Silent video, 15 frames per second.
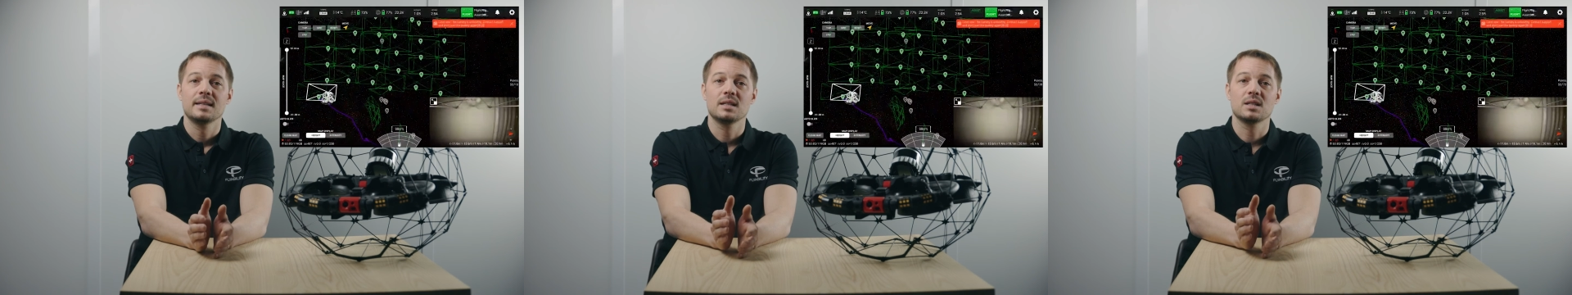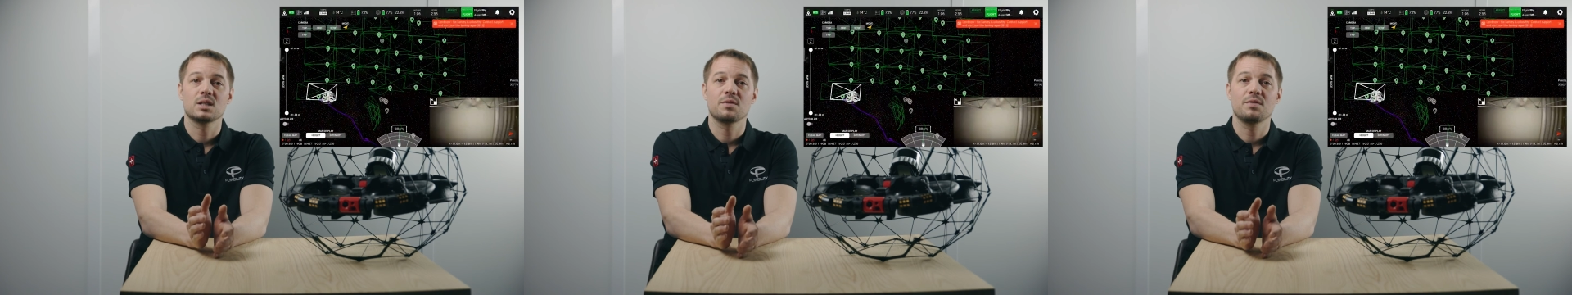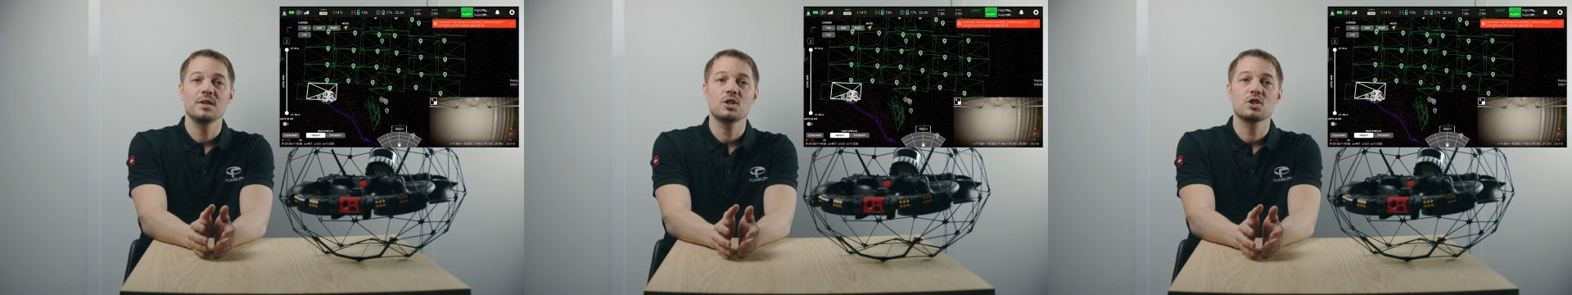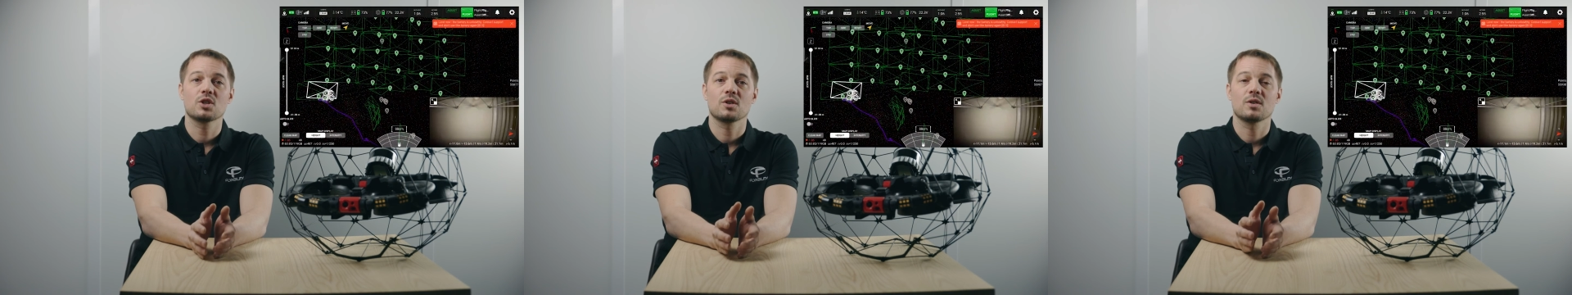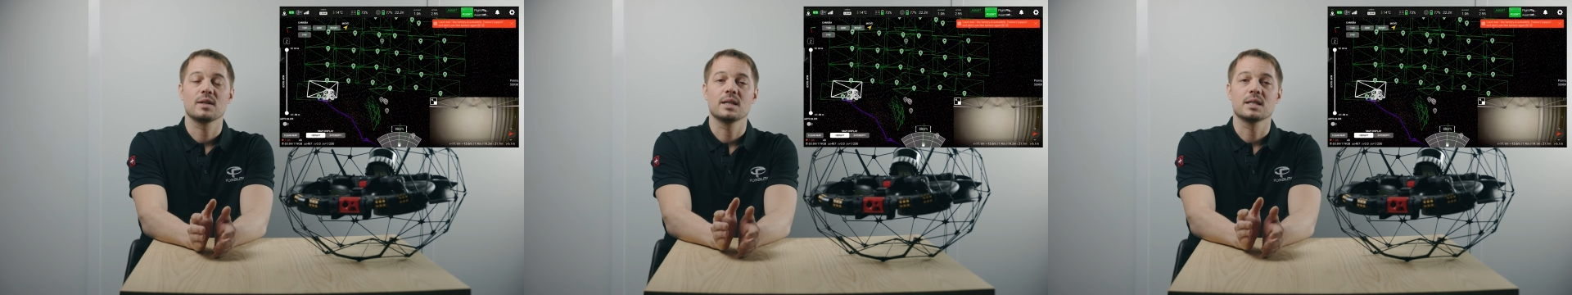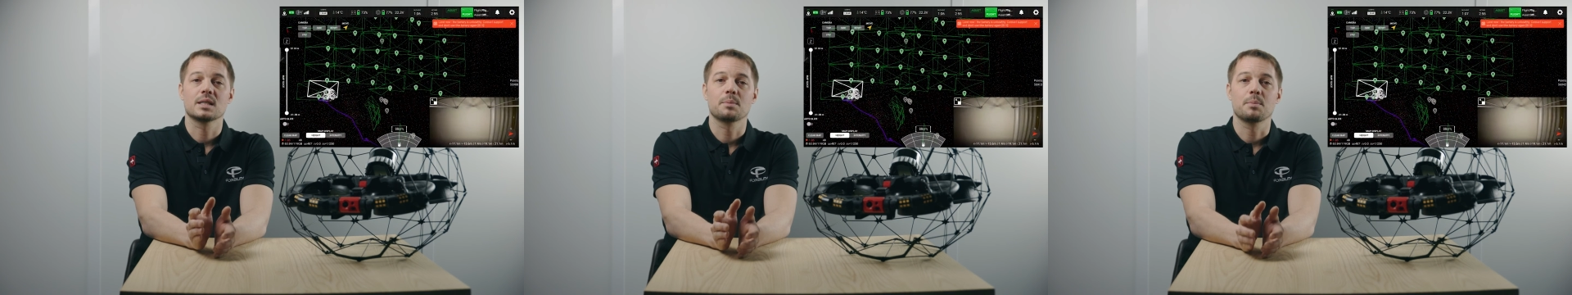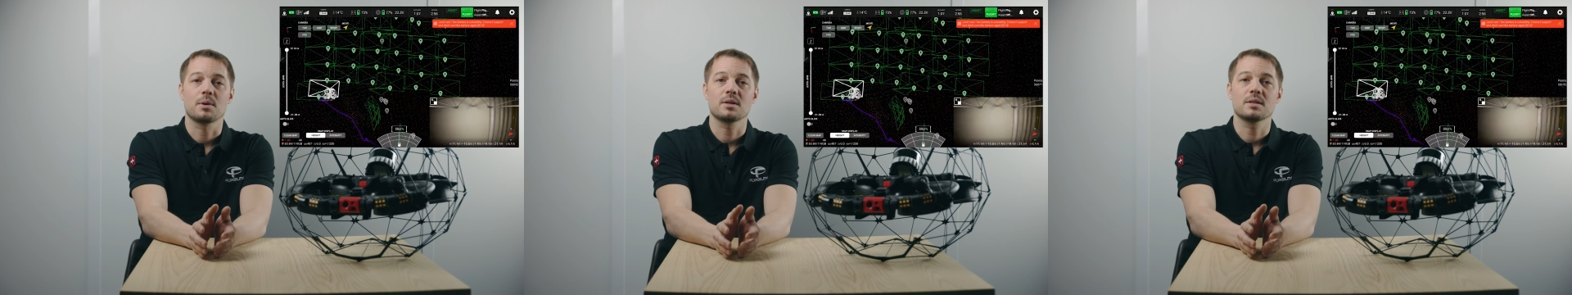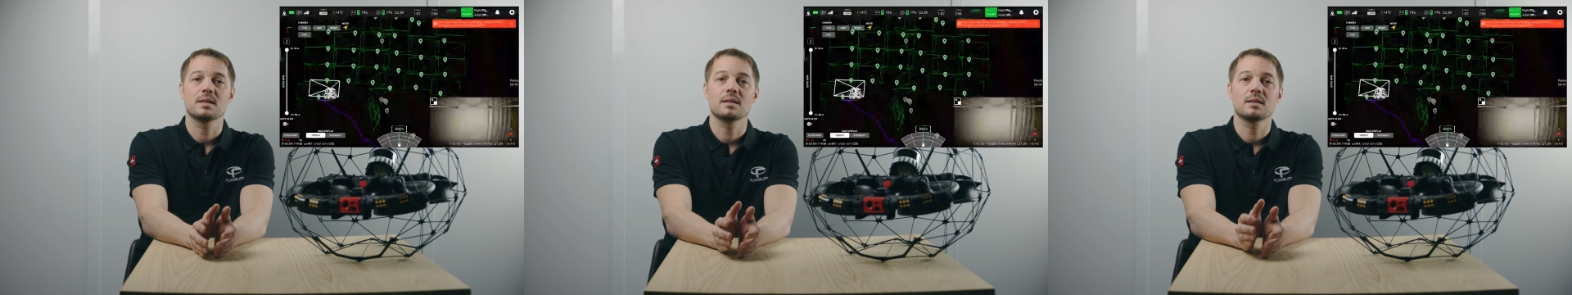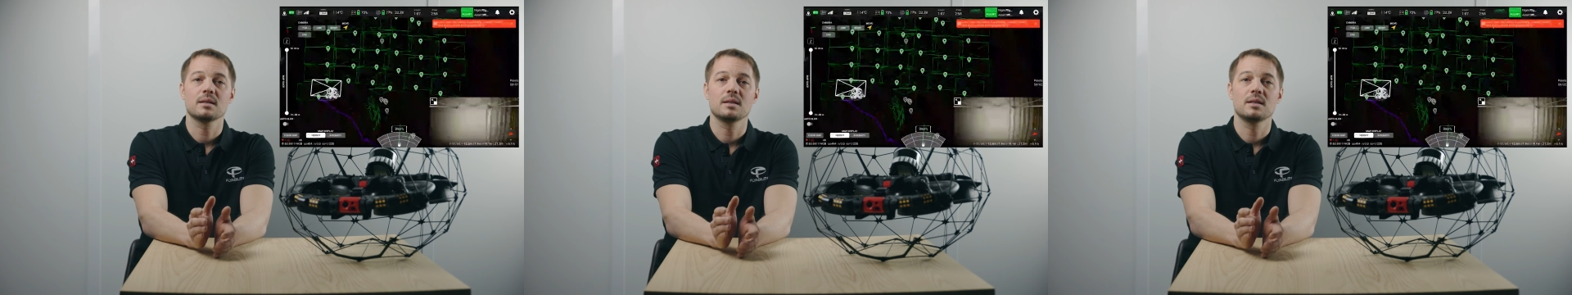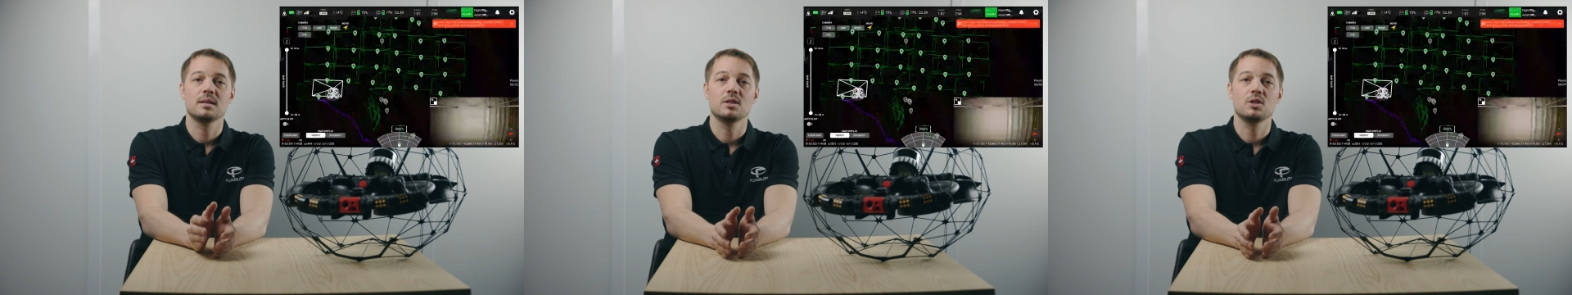This feature is
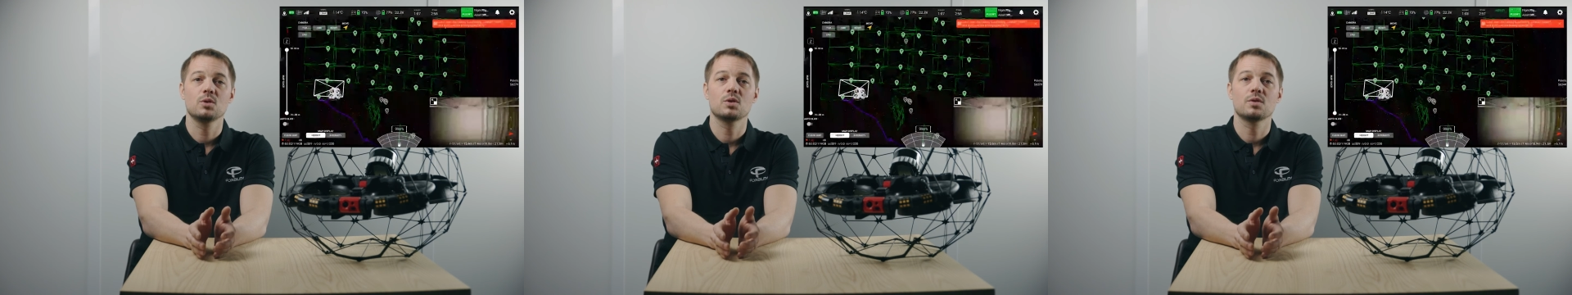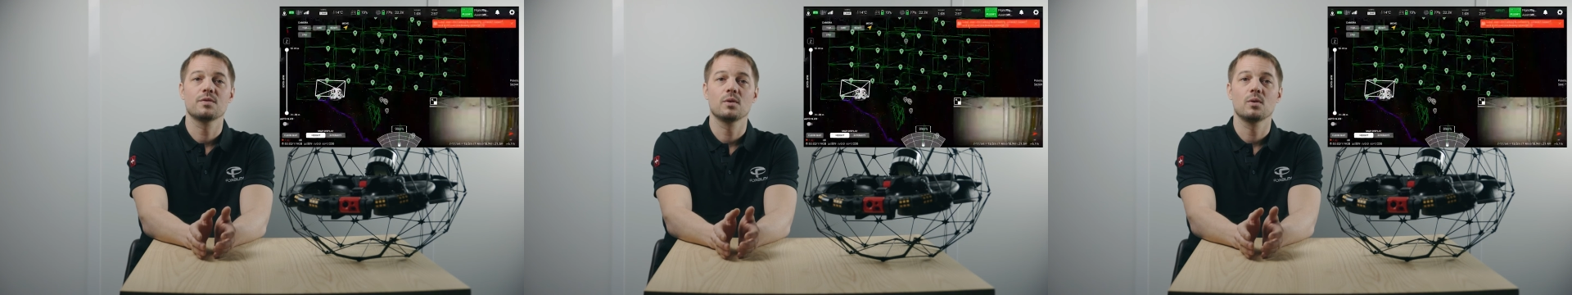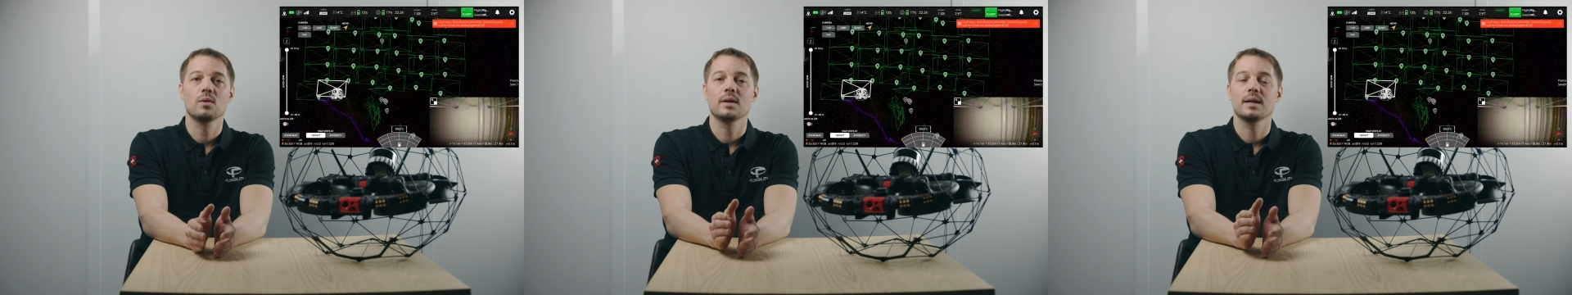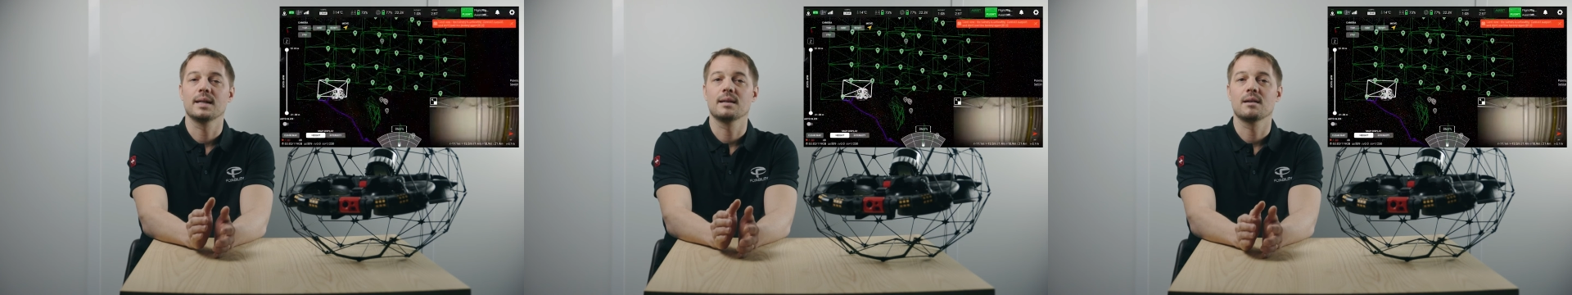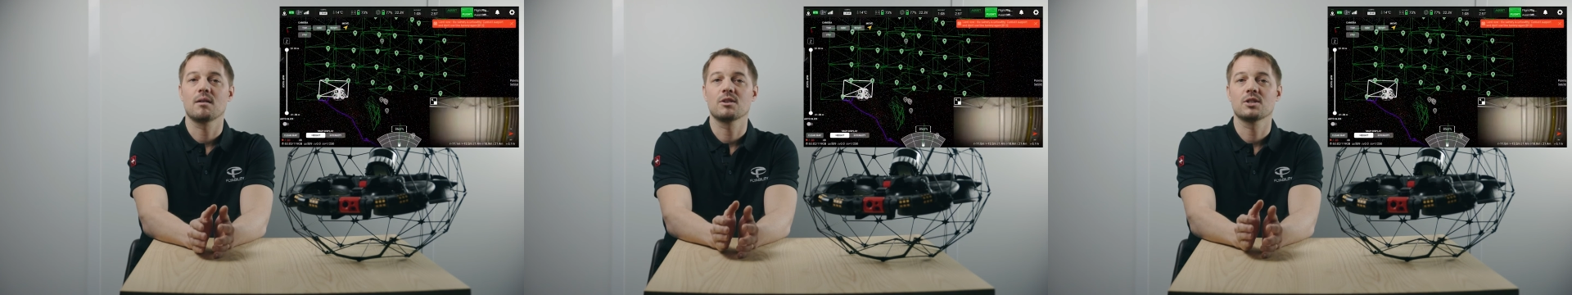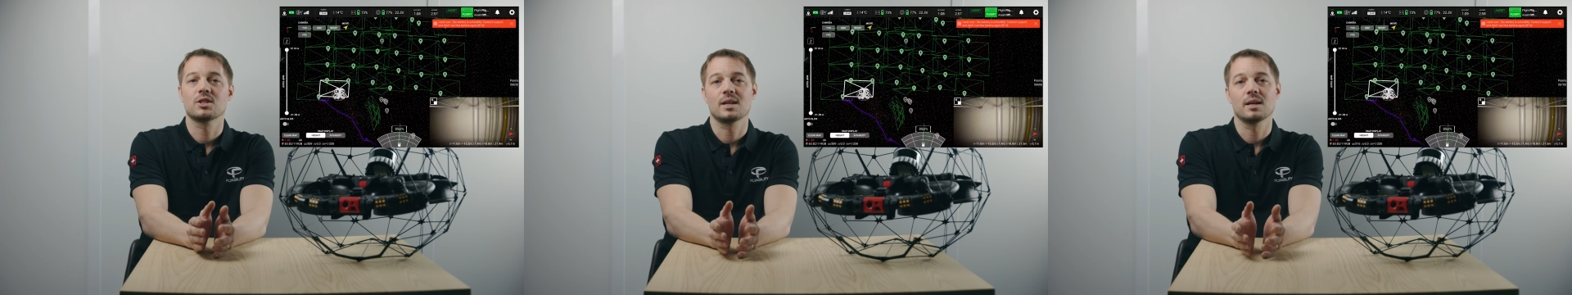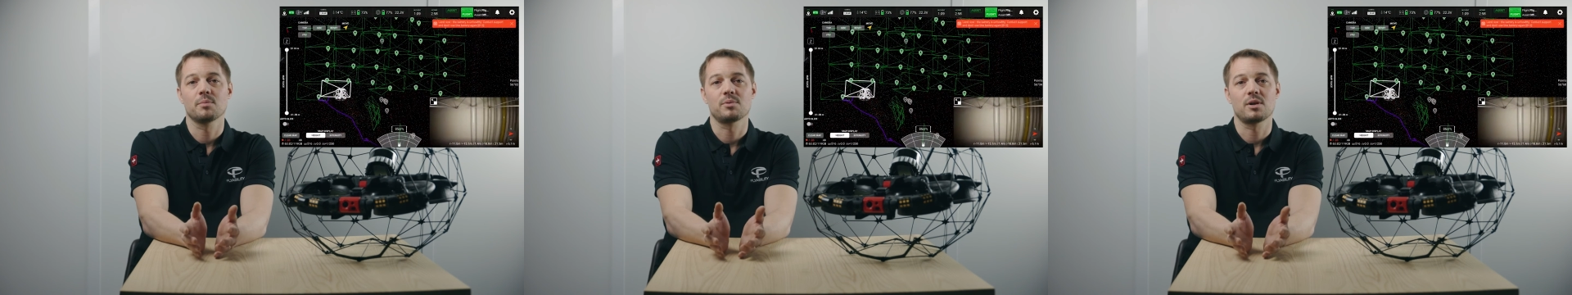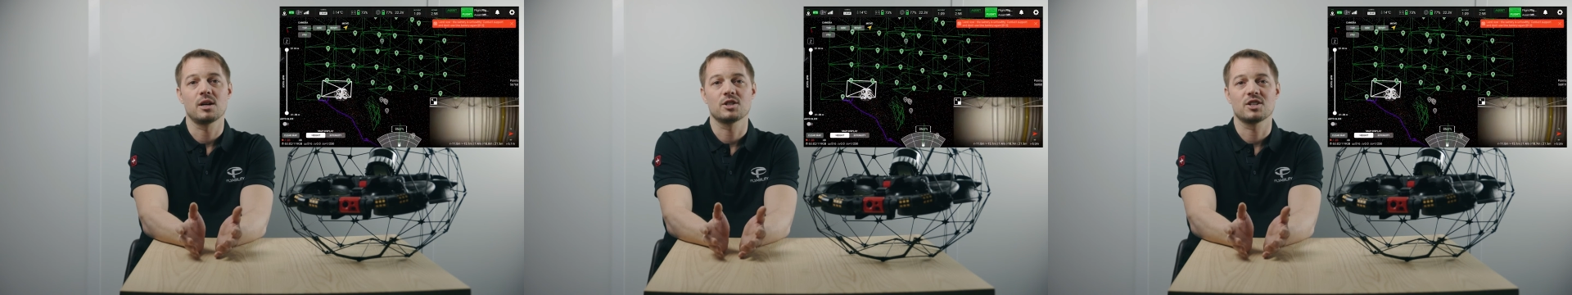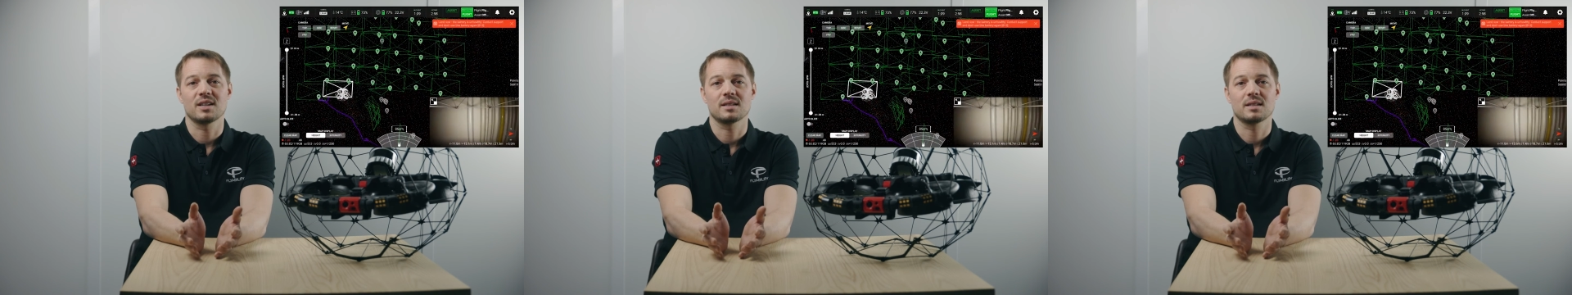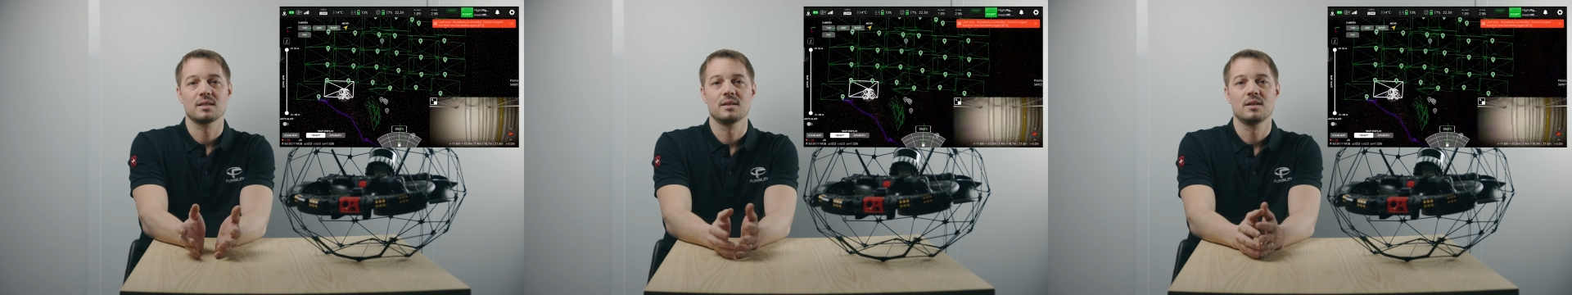particularly useful in large-scale
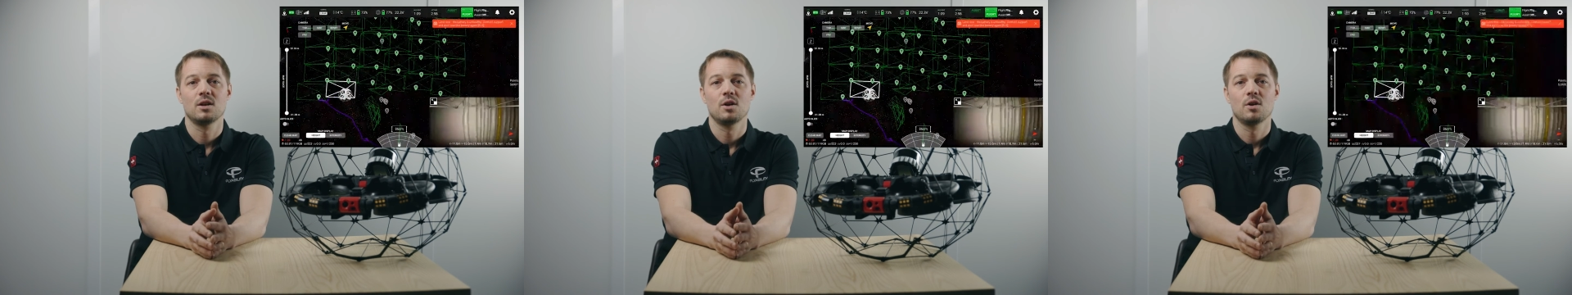projects.